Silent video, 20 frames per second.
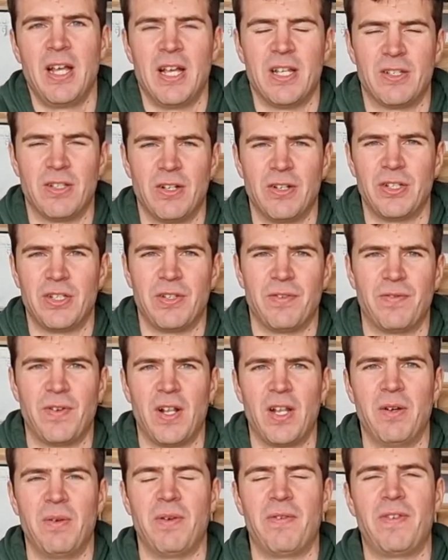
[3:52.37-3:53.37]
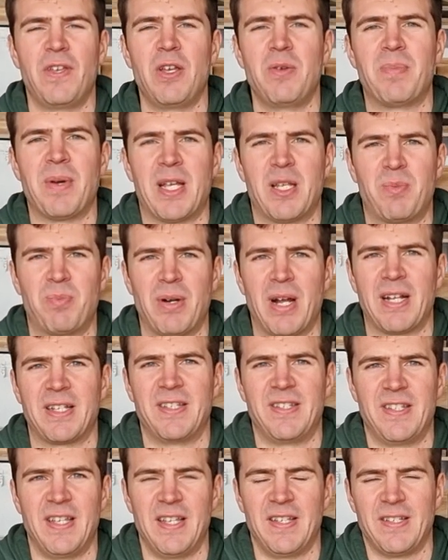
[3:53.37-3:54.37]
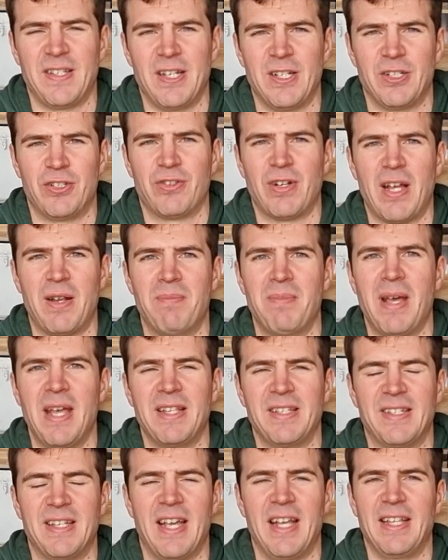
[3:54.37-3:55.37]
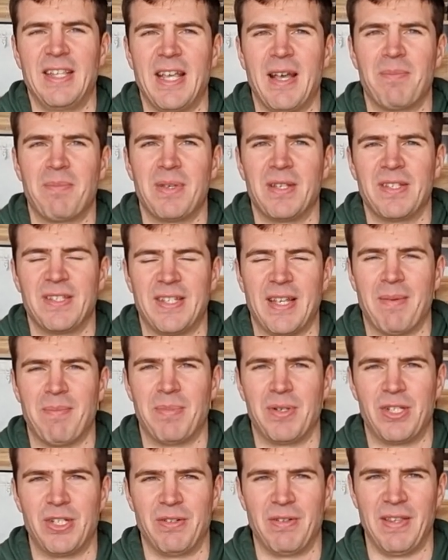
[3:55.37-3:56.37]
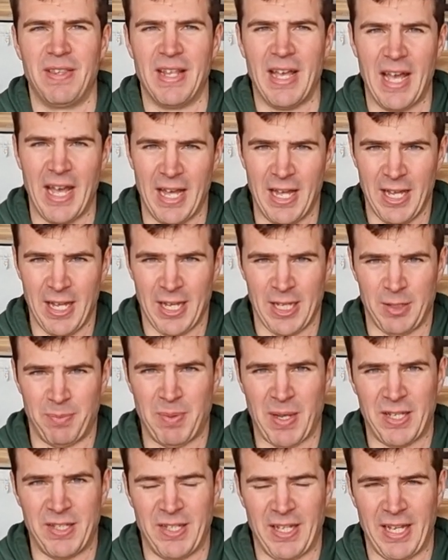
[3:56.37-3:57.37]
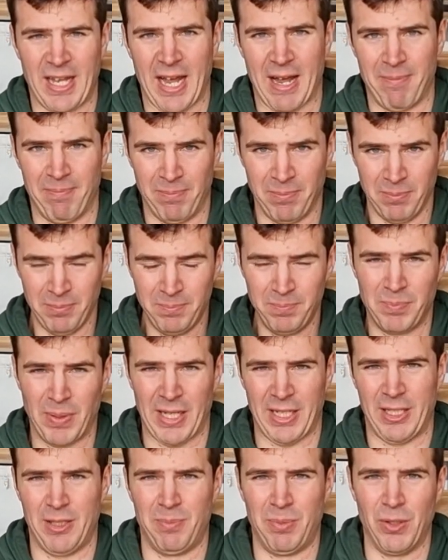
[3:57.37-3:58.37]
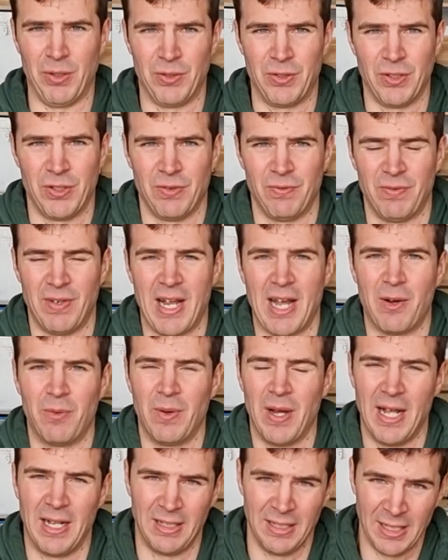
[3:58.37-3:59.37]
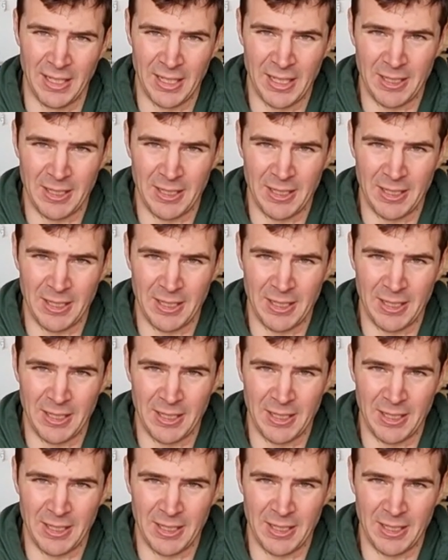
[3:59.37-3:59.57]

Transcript: as long as you follow a few best practices and try and maintain the ambient temperature in there as best you can. Plasterboard doesn't react well